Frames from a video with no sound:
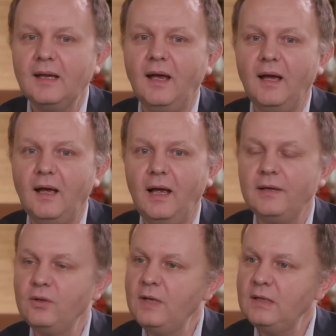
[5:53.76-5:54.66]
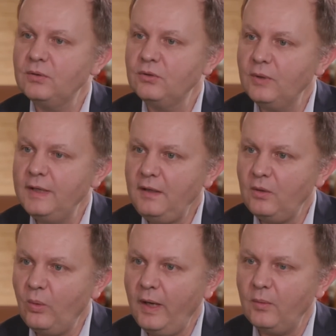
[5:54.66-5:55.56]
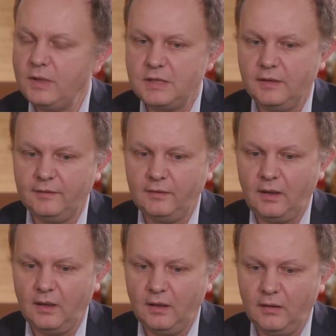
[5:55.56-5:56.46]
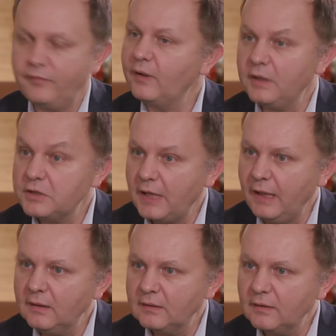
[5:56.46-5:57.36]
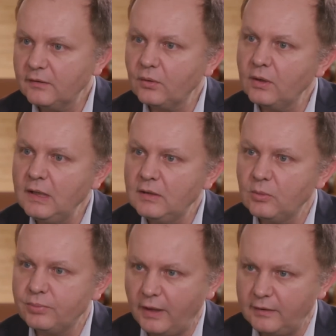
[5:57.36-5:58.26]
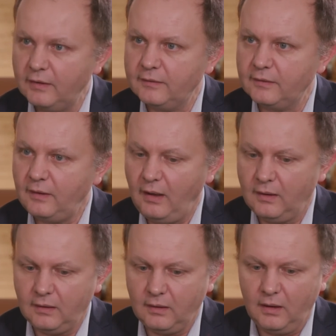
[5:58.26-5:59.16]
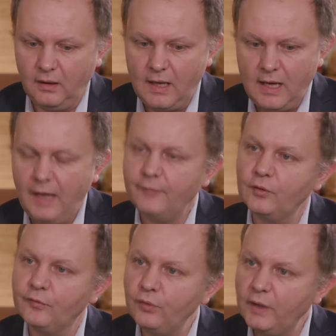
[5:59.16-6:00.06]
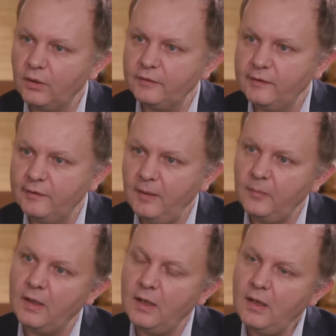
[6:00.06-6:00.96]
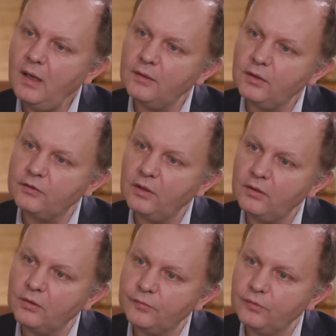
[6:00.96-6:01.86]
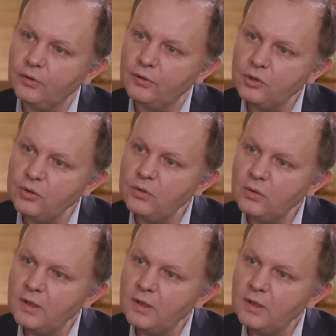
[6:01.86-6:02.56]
and you need to do it in a way which is very agile. So you need to practice and have the full ecosystem, understand the full new